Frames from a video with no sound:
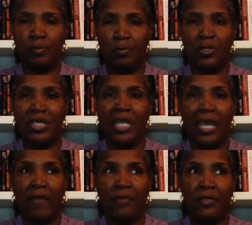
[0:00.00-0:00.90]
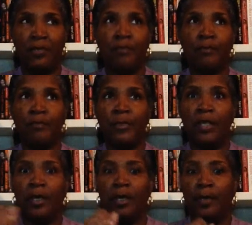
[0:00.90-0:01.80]
we haven't,
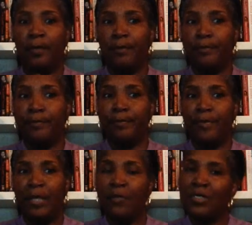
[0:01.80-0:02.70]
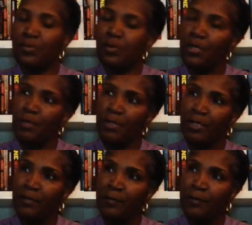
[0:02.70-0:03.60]
um, what's the word I'm
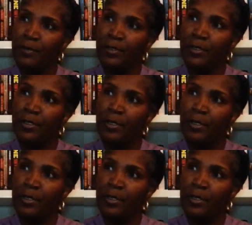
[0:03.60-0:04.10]
looking for?